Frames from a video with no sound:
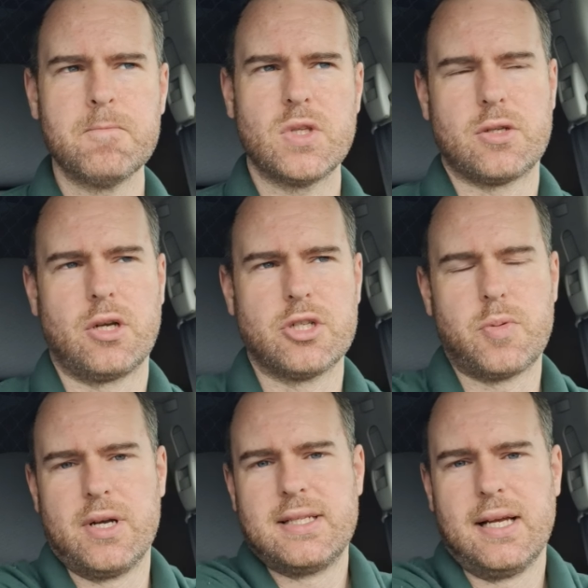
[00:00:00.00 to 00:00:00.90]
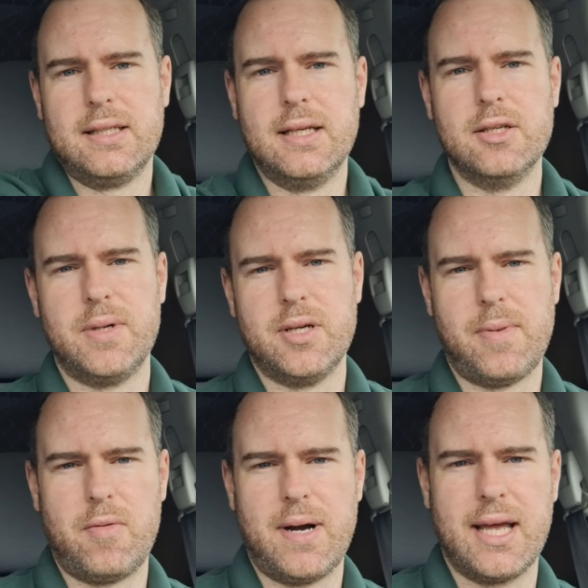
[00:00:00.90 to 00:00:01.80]
So I just want to tell you a little bit
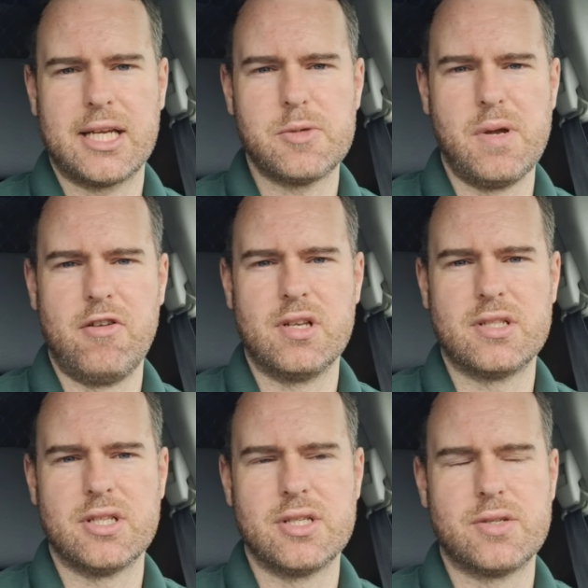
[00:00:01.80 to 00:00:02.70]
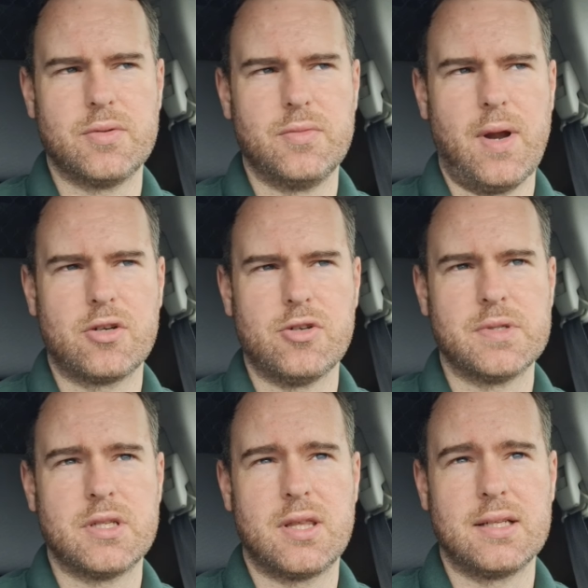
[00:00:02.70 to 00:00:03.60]
about my experiences when it
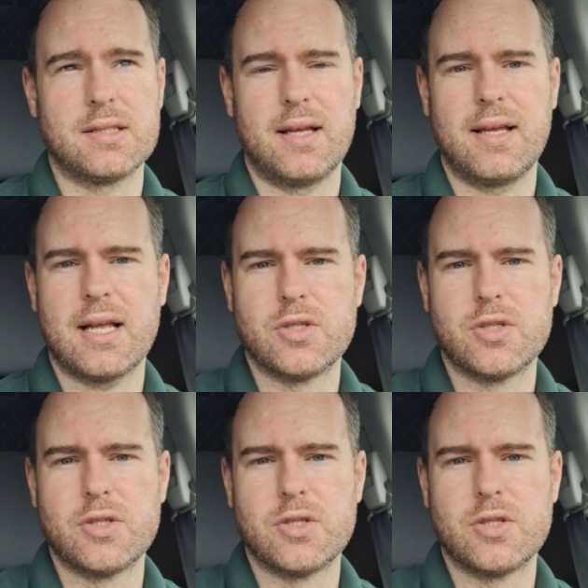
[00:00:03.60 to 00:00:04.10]
comes to things like that.